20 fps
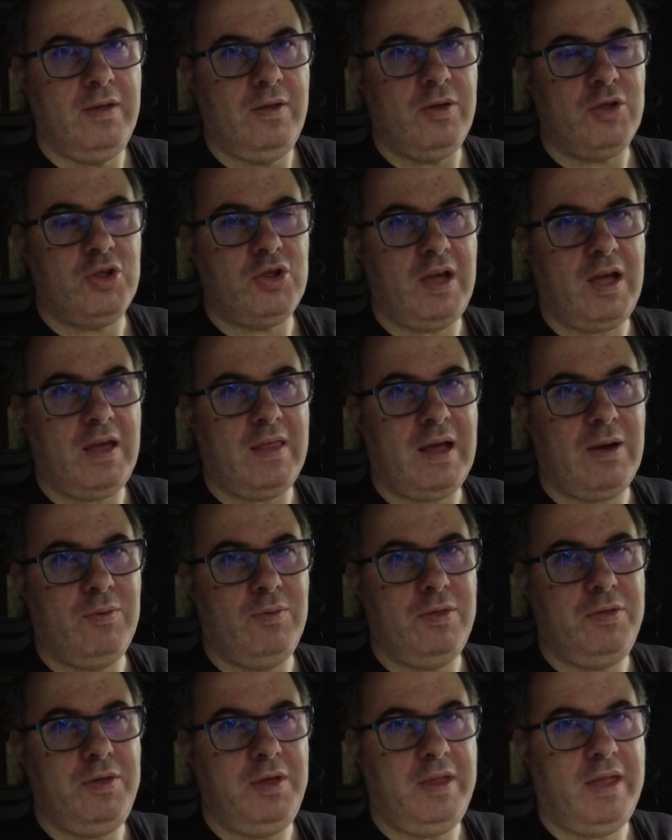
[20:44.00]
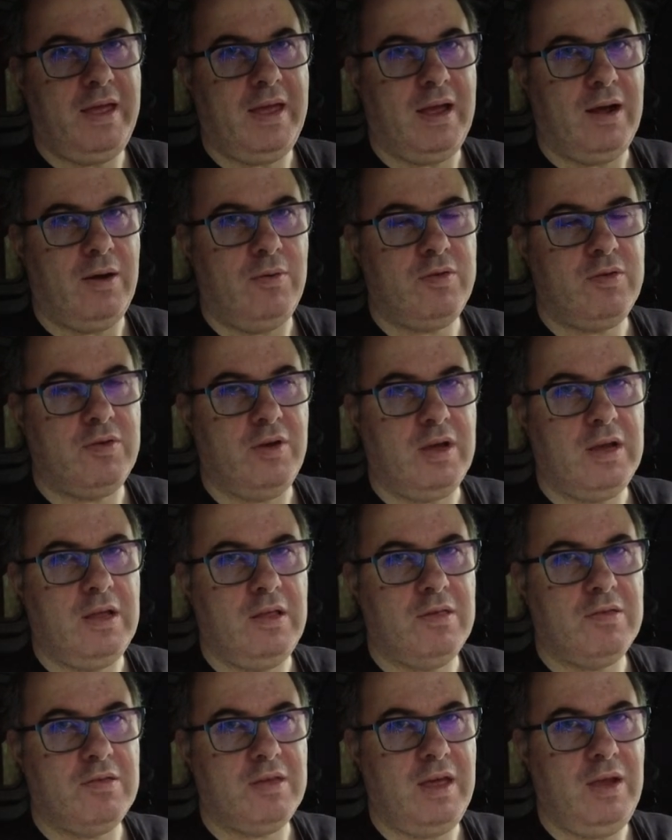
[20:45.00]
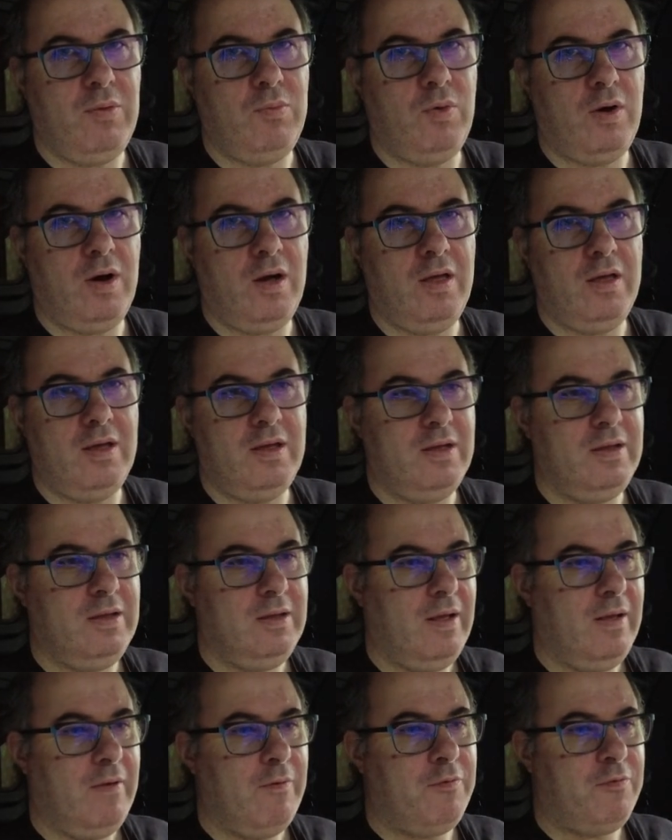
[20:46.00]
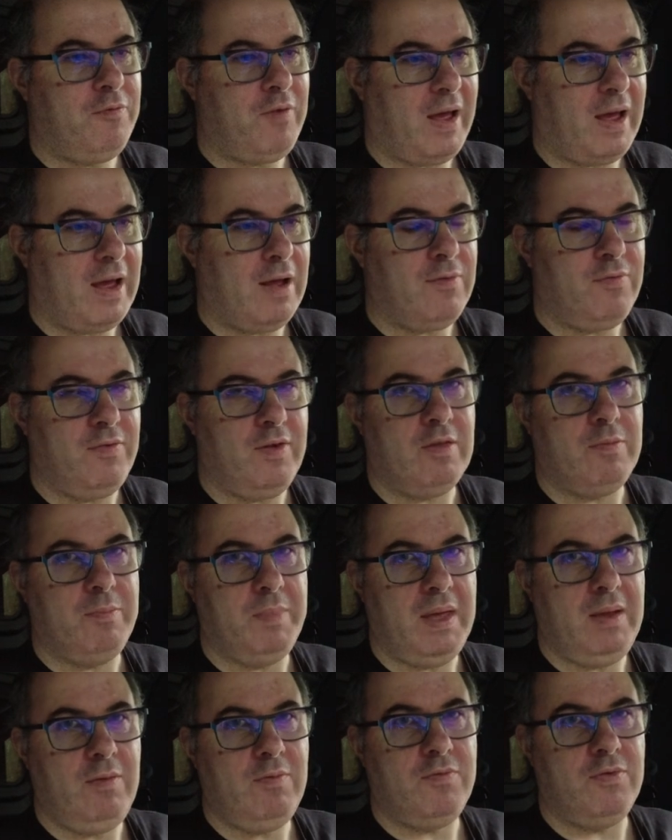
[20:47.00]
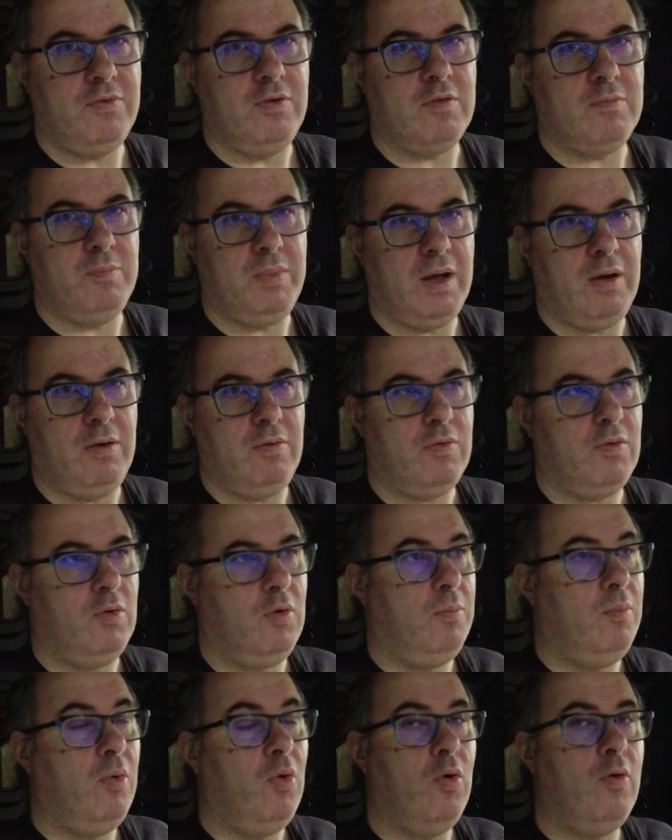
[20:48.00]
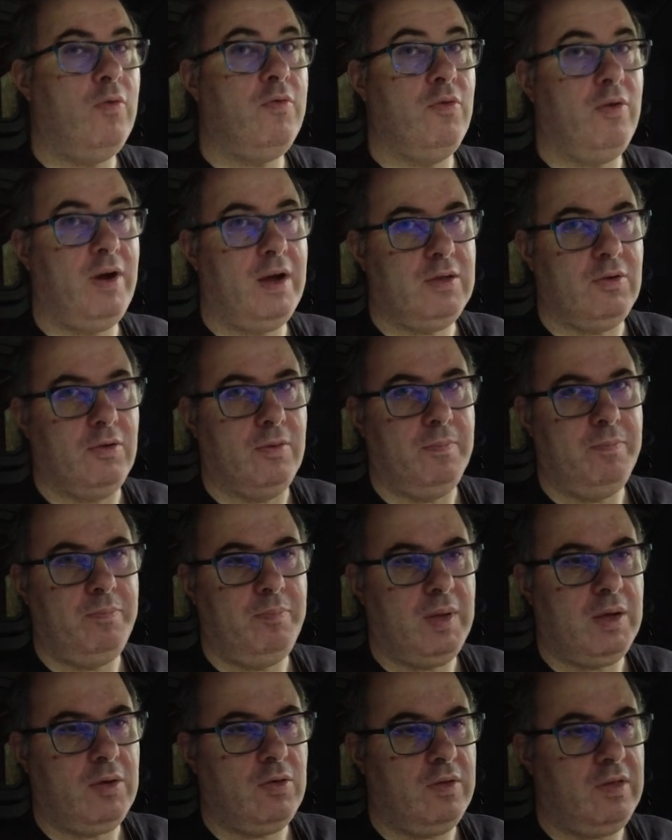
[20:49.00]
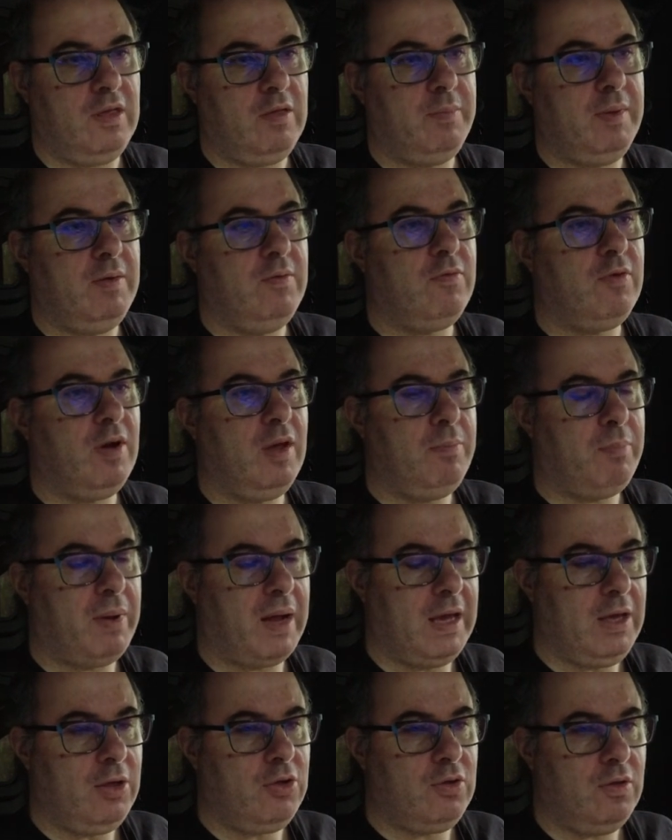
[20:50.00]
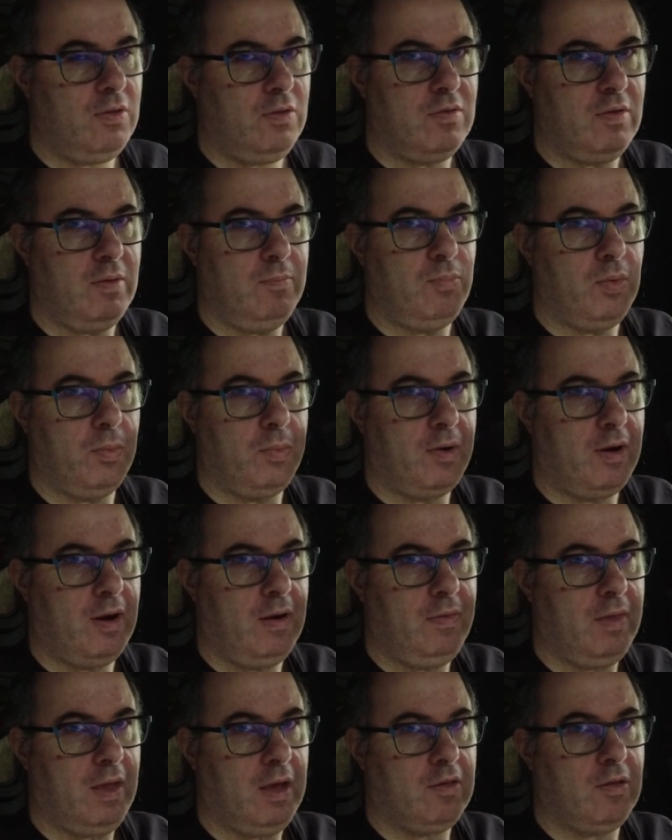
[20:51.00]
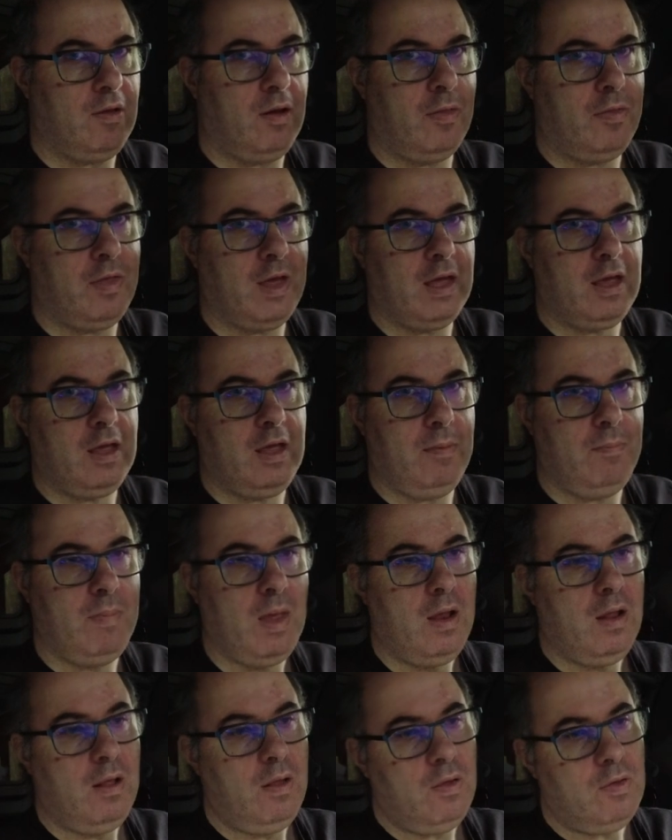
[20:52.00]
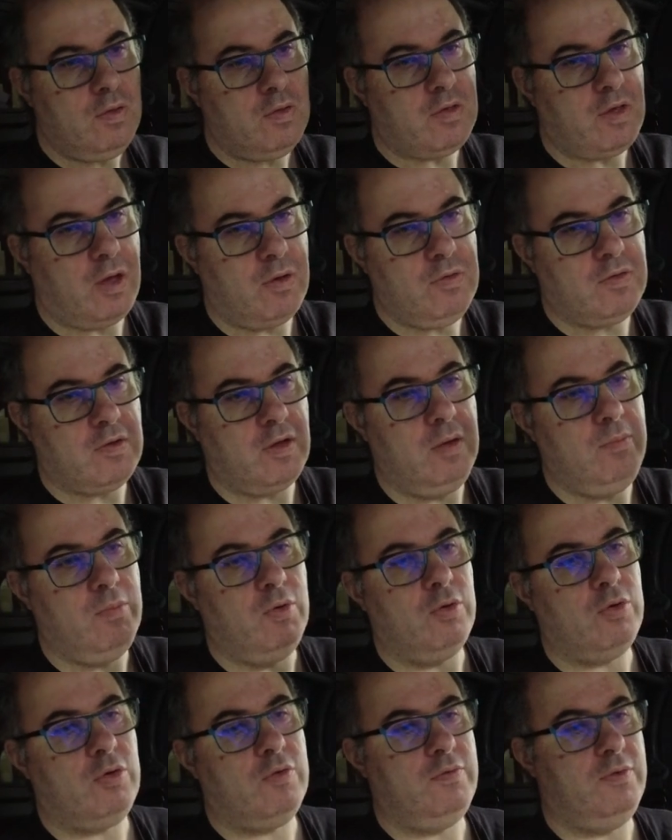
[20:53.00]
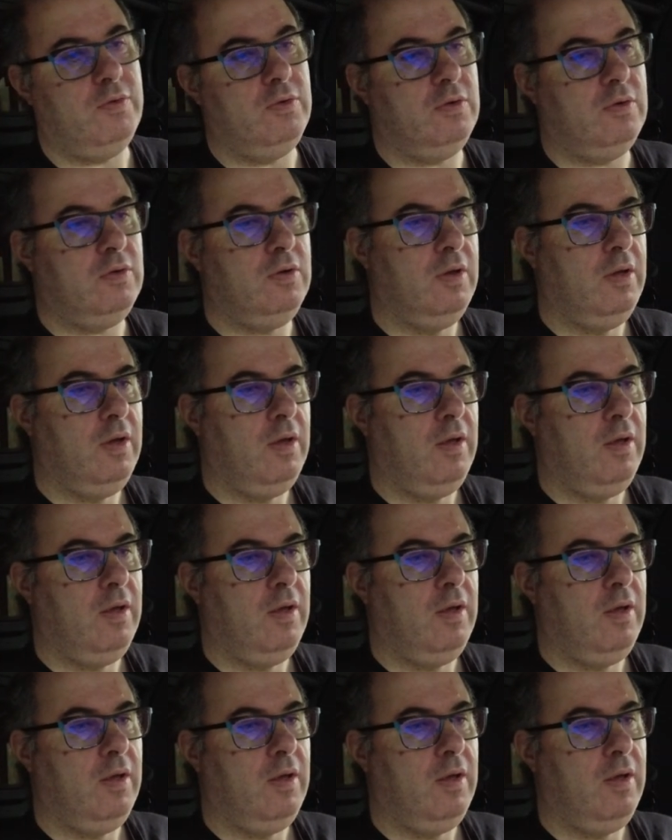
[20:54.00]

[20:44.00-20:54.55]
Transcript: share that with you now so you can see what a faff it's been for us both, or more for Adam, because he's been very patient in preparing these. And I thank him so much for